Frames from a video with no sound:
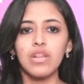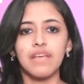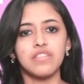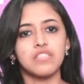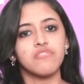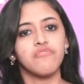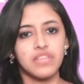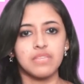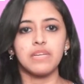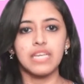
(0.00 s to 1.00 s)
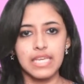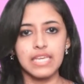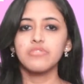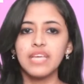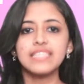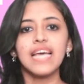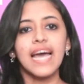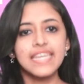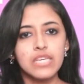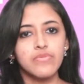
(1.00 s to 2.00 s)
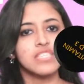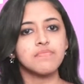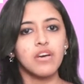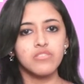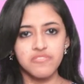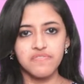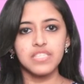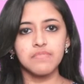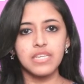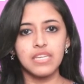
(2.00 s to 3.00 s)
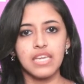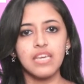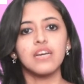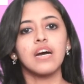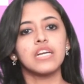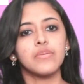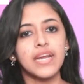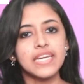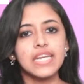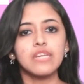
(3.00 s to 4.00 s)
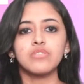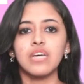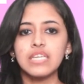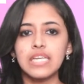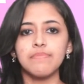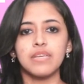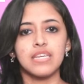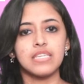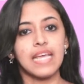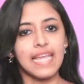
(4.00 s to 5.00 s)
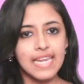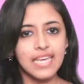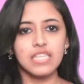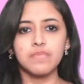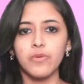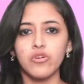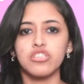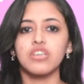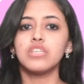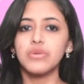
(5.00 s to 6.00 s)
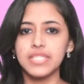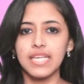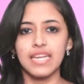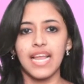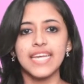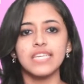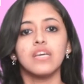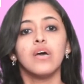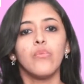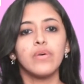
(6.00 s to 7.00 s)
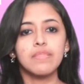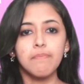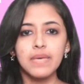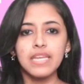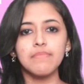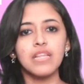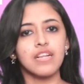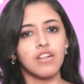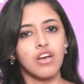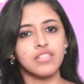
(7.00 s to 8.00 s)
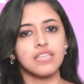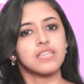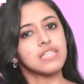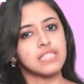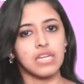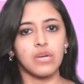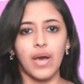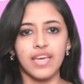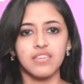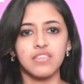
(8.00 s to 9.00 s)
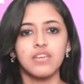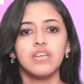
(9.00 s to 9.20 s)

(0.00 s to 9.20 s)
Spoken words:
levels of vitamin D. To get adequate amount of vitamin D, a 20 to 30 minute daily exposure to sunlight with minimal clothing is required.